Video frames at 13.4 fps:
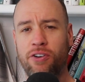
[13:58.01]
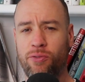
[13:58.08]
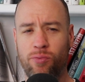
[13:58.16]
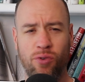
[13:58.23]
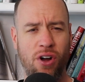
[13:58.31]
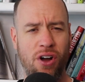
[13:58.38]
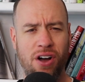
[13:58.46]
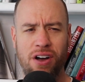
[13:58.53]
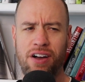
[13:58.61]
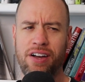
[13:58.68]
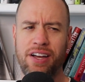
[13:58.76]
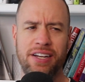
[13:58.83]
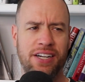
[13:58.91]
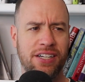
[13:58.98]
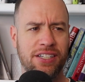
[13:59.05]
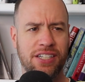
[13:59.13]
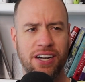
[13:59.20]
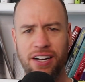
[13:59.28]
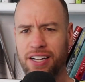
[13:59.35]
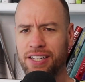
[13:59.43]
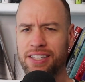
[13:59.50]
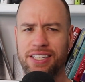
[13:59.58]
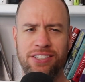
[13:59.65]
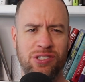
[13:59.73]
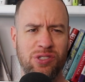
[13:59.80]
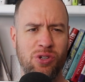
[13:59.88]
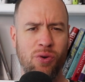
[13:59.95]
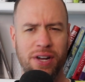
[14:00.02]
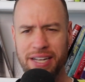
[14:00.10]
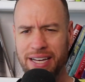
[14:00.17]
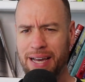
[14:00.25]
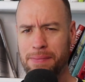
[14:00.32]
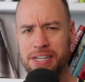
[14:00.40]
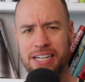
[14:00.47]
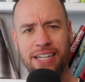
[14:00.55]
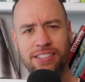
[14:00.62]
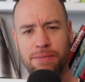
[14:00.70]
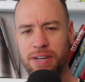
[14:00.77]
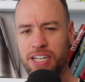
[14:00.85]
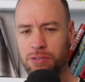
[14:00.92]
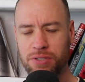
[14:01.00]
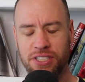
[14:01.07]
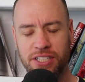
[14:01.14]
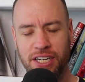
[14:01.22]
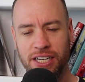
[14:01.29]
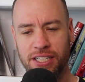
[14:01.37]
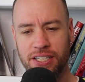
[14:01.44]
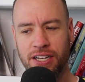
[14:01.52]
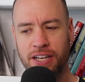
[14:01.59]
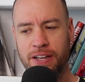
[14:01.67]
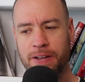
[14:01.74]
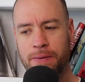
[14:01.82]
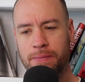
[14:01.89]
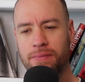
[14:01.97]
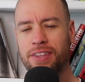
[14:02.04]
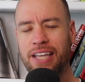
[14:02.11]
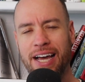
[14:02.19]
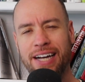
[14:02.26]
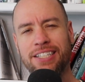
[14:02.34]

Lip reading: raw and uncut, and this is who I am, and yes, I made a mistake. That